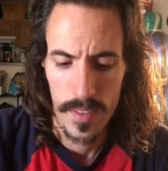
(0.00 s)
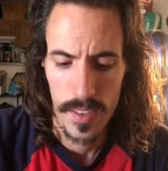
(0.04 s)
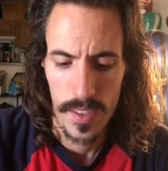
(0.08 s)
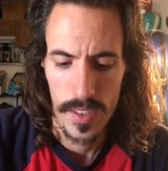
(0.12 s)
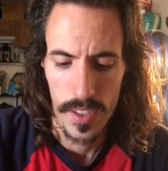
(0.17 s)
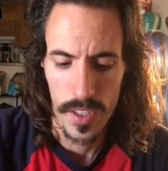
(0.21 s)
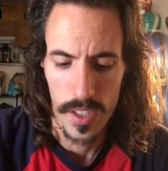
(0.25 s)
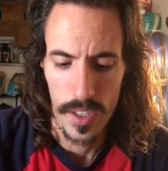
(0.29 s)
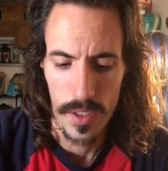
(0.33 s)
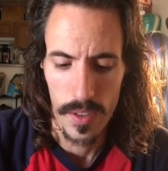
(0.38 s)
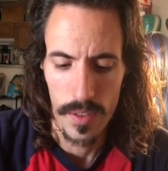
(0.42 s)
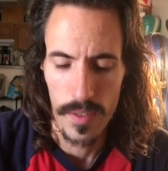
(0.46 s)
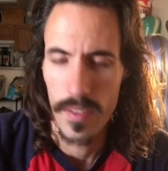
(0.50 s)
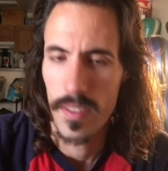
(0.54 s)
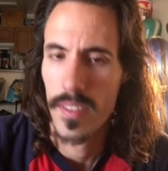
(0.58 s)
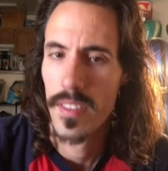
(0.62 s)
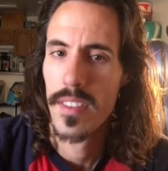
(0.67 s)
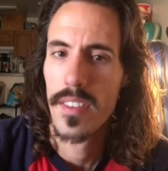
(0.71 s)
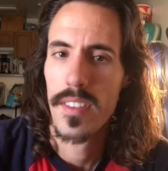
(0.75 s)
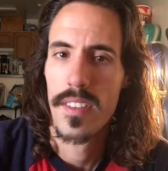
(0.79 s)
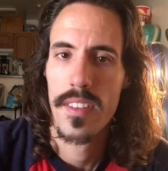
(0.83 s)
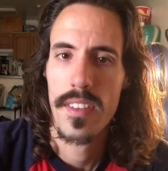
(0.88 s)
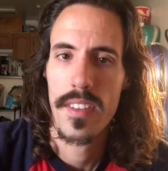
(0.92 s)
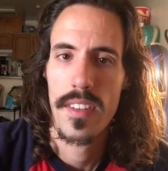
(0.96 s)
So
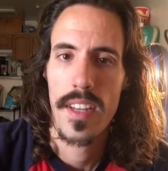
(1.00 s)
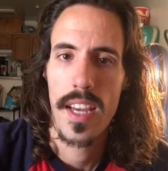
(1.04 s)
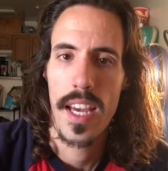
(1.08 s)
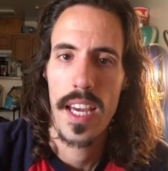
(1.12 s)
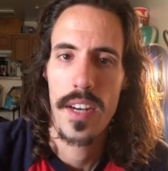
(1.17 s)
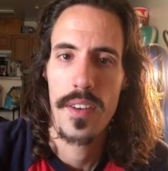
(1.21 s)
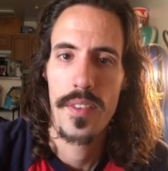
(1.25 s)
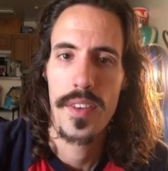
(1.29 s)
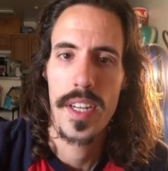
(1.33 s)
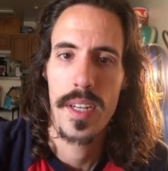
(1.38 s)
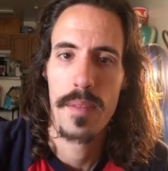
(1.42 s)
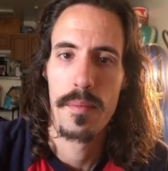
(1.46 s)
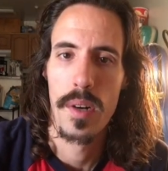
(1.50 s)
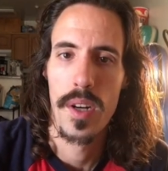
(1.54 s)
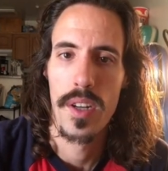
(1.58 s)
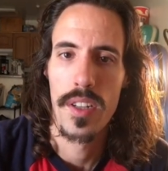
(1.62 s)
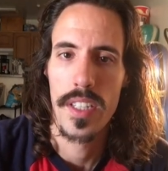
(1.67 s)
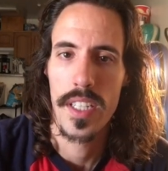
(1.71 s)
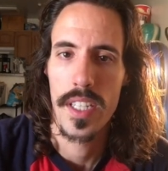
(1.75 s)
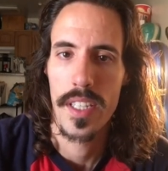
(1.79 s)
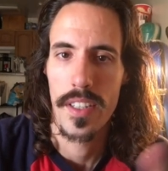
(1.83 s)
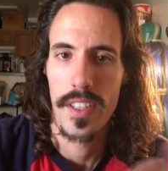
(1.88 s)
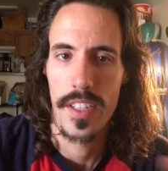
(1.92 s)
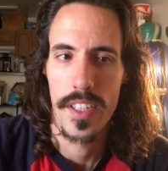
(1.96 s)
Henry and
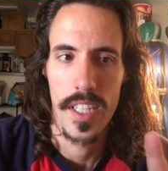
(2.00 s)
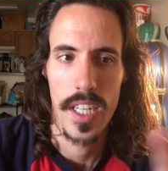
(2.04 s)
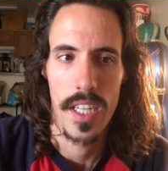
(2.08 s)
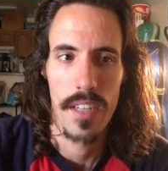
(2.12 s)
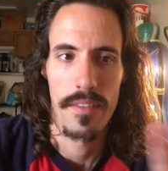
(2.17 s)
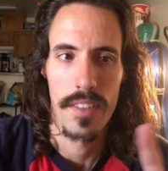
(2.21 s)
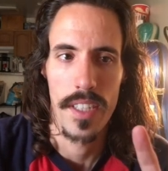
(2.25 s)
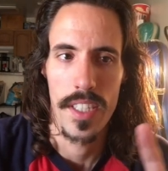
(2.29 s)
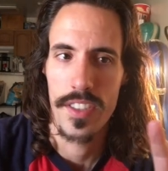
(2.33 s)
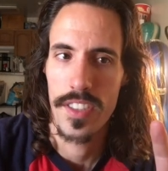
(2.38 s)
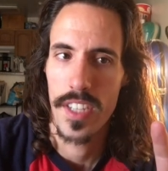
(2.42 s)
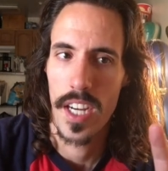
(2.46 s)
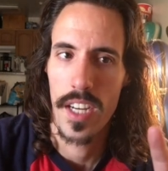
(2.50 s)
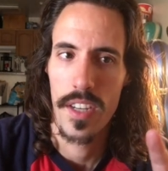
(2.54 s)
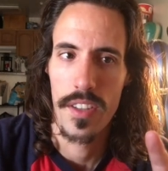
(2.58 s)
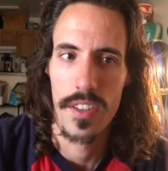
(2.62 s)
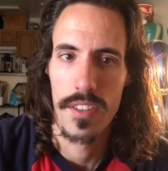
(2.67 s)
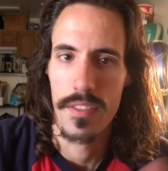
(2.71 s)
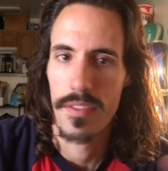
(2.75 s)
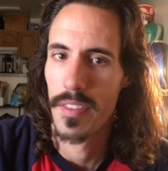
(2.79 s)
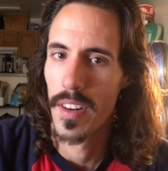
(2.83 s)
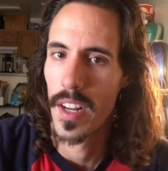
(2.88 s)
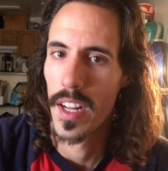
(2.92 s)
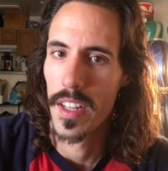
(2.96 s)
Molly, they're kind of like
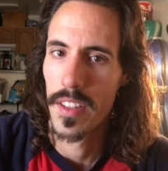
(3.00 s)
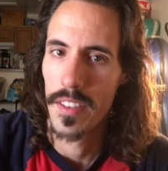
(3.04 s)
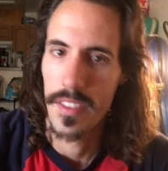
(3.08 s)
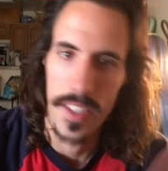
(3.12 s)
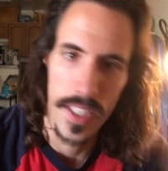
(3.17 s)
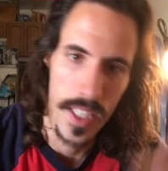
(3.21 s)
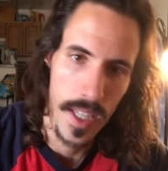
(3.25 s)
childhood friends.